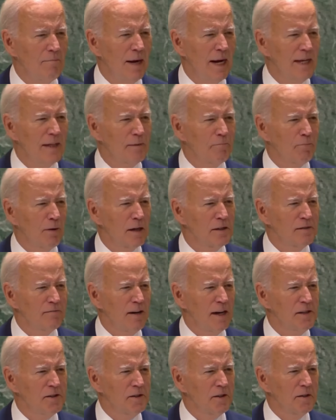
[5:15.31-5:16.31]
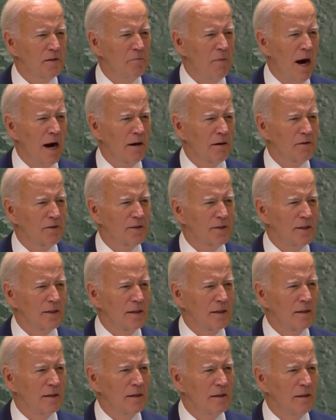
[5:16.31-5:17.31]
made the preservation of democracy
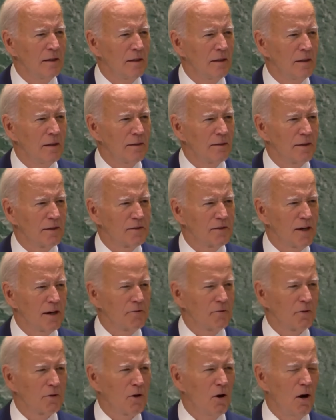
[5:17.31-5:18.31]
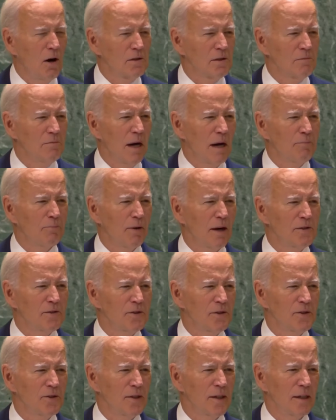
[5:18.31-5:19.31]
the central cause of my
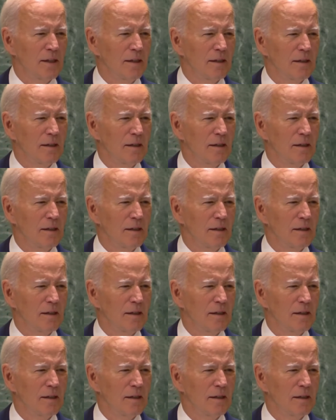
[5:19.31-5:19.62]
presidency.